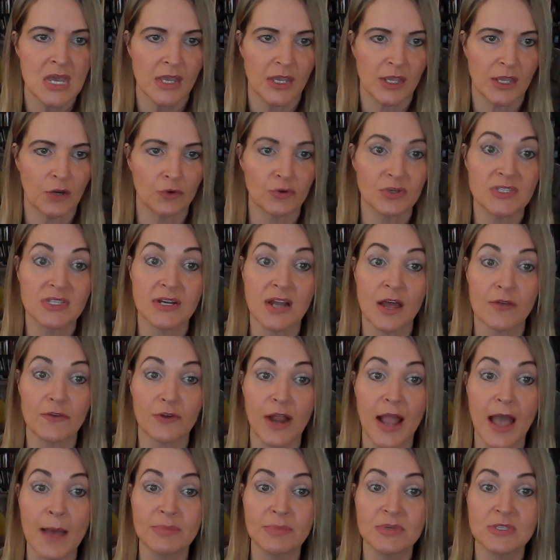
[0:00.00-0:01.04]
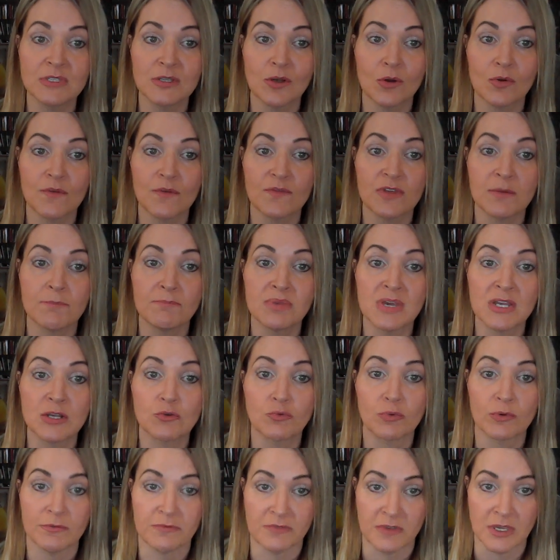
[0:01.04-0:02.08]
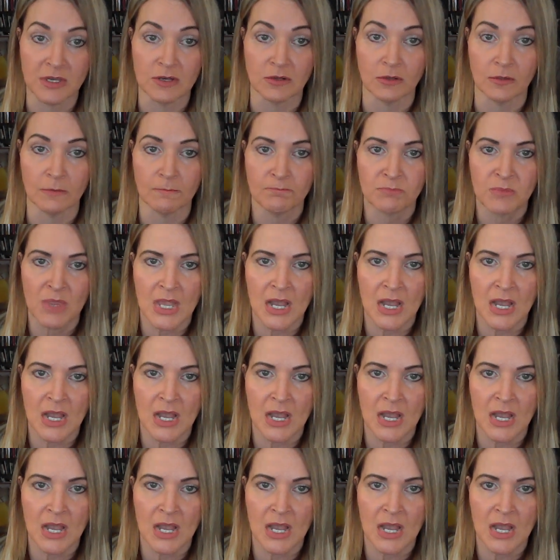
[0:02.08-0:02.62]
Here is another episode of The Big Reveal.